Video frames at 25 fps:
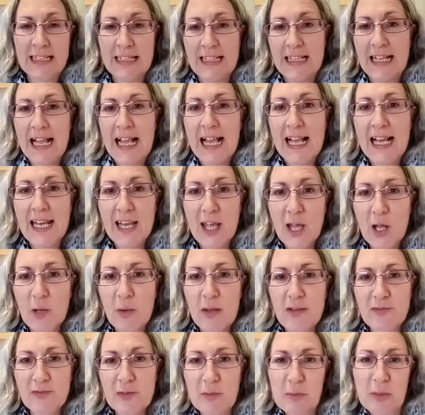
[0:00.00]
Hello,
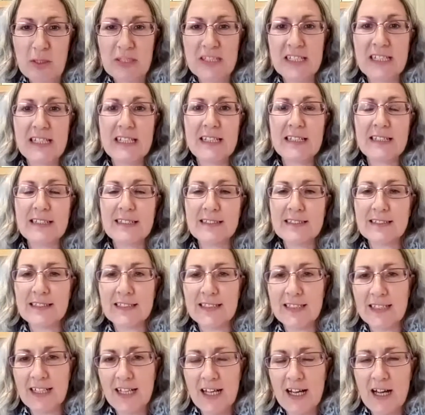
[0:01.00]
everybody.
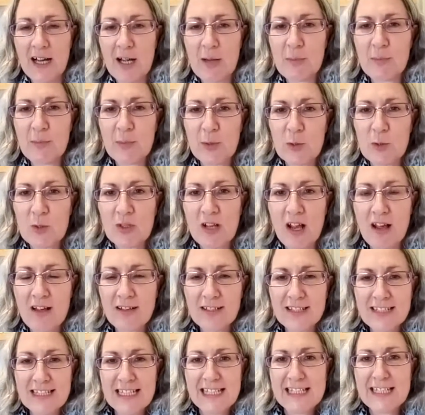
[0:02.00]
I'm
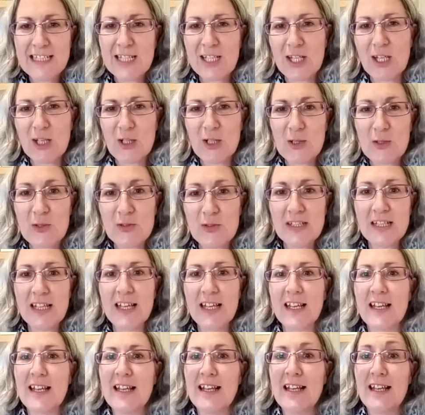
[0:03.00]
broadcasting to you
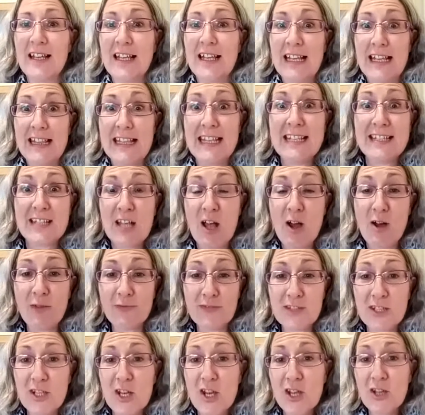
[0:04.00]
this
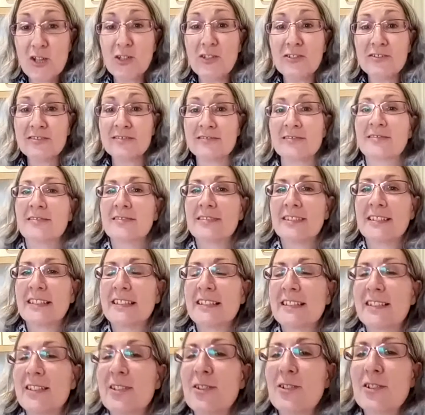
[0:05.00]
afternoon.
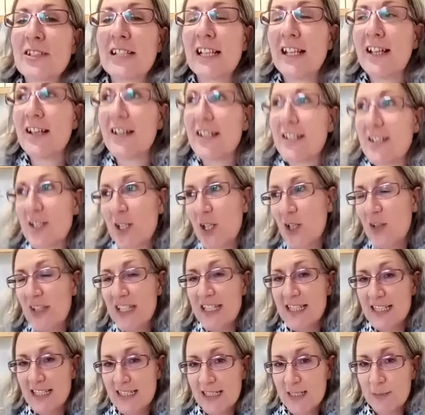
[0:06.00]
Usually I do
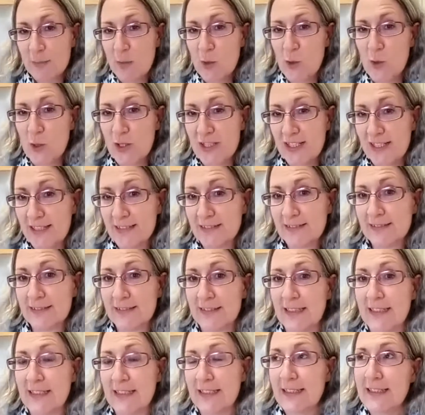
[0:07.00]
this in the
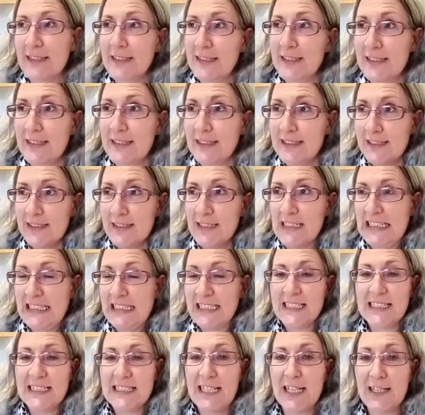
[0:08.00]
morning,
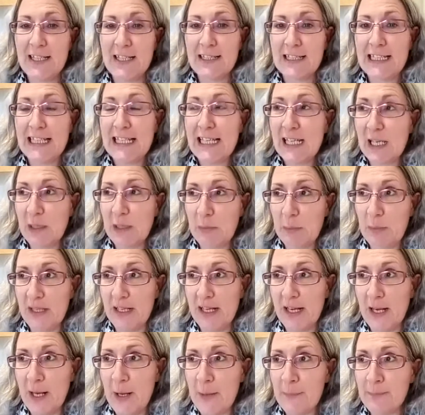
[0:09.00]
nice and early,
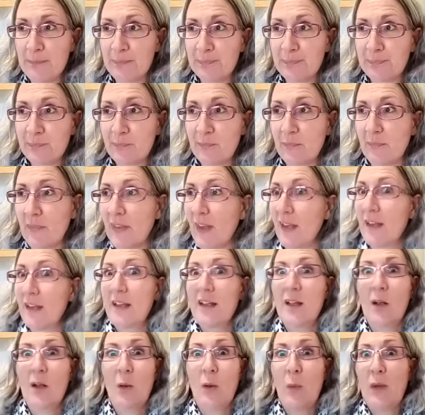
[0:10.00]
but
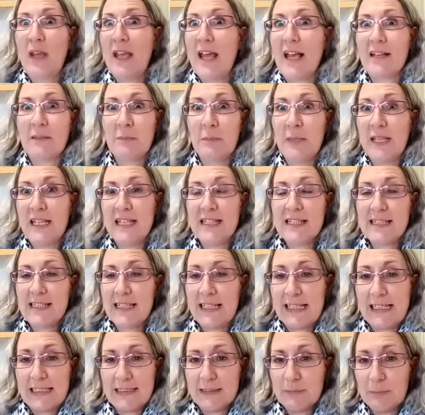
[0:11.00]
we had a
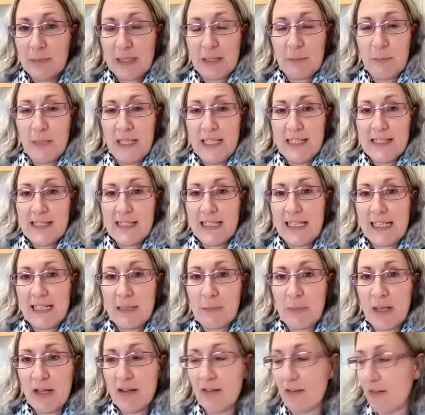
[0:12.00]
meeting, big meeting
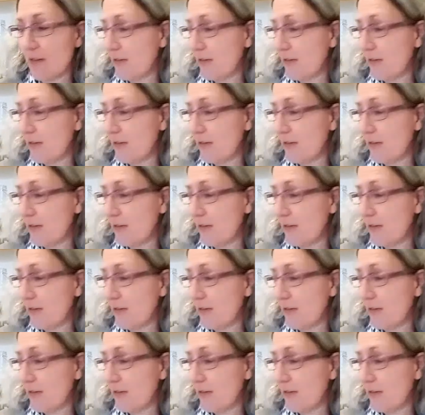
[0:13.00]
about